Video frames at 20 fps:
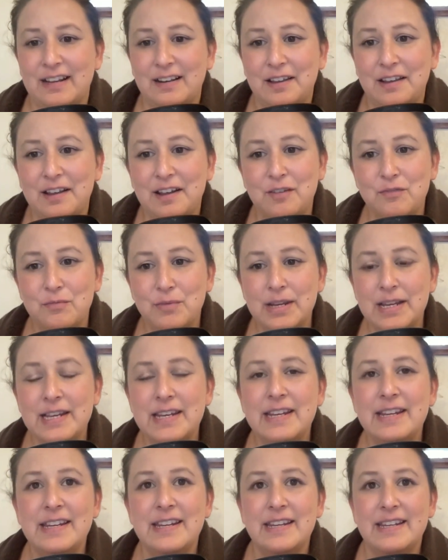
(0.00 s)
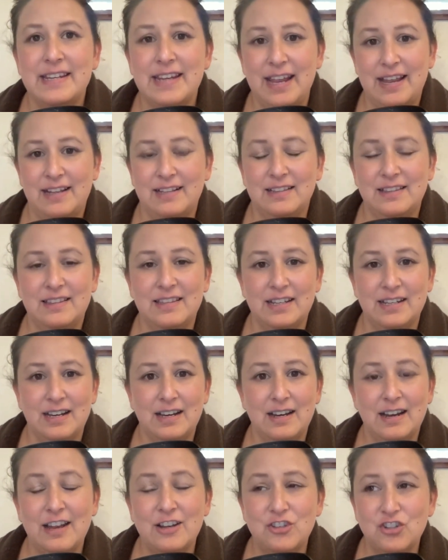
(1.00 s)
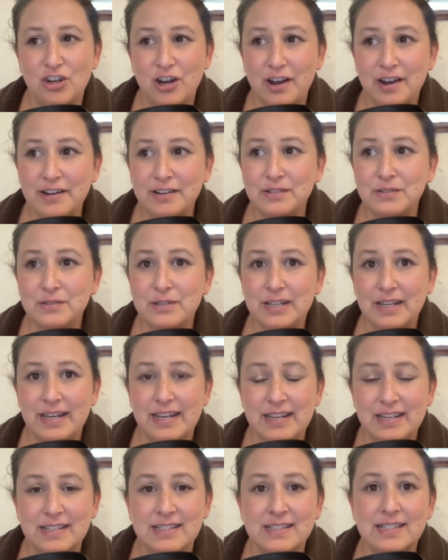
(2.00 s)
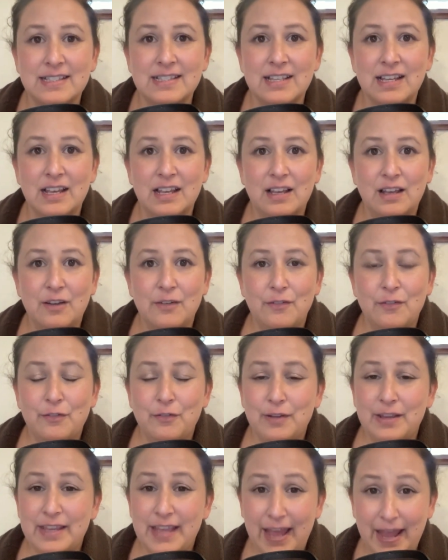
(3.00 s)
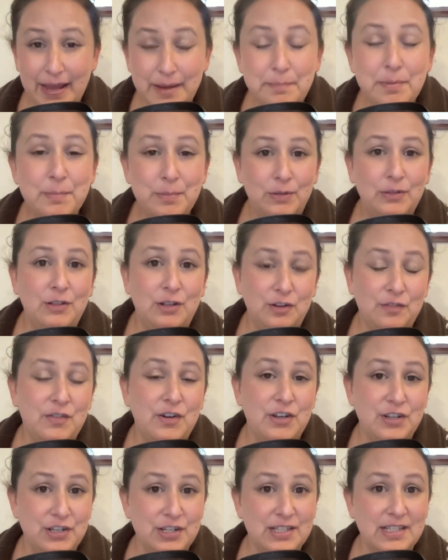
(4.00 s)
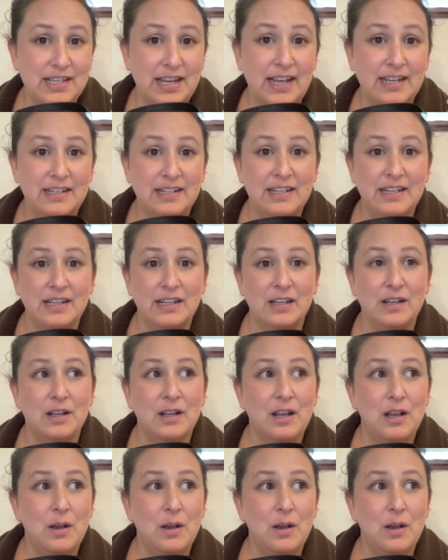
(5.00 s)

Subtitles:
Like, I really get that a child is capable of understanding